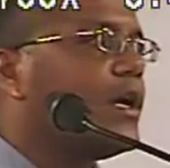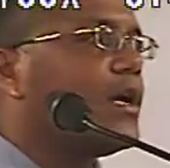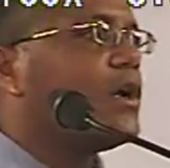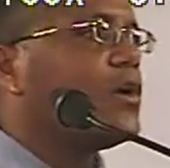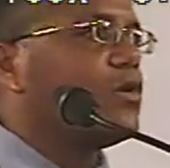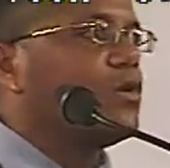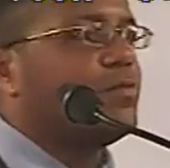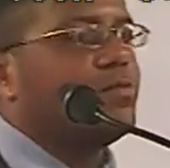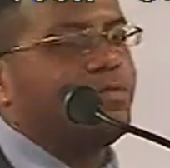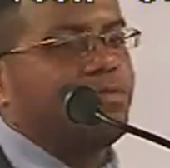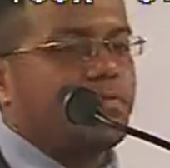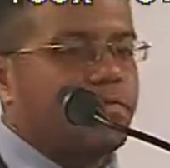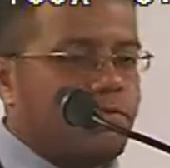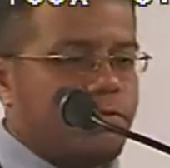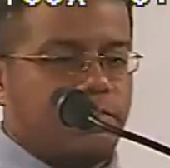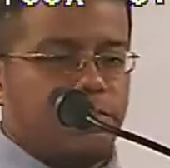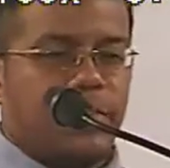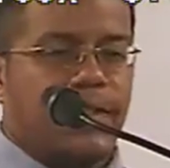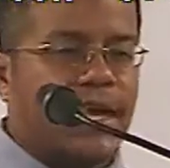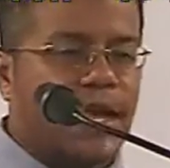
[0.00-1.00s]
who
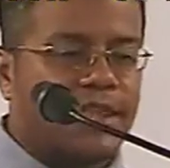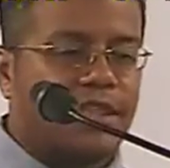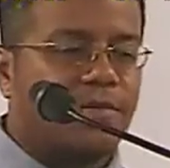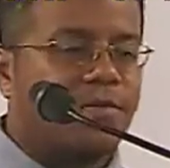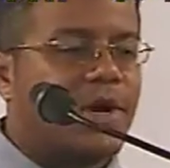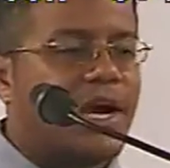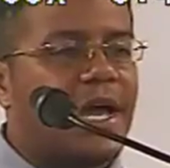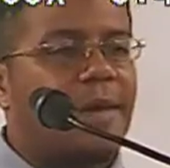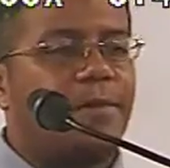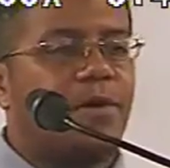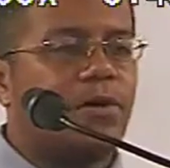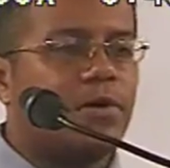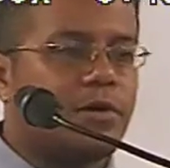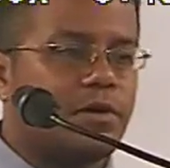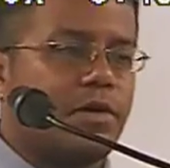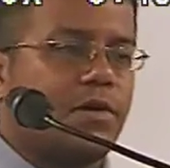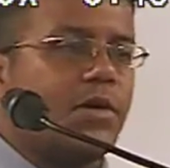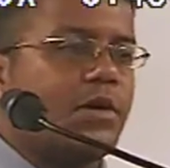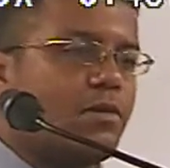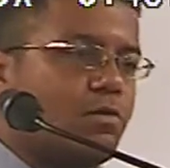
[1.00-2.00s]
got the Bible,
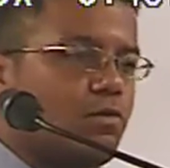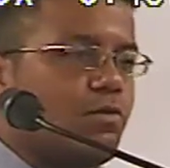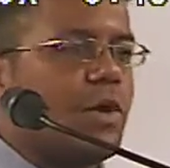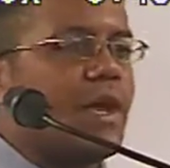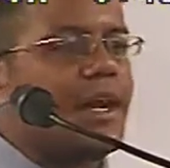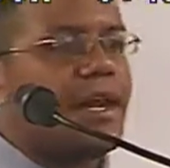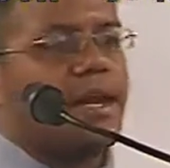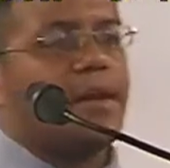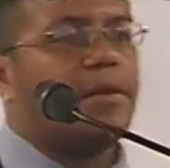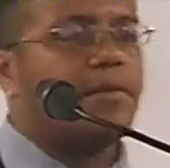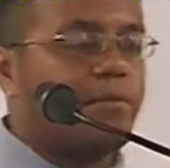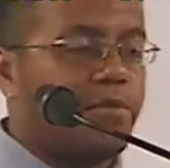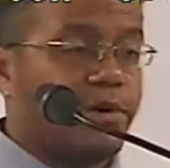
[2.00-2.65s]
read it,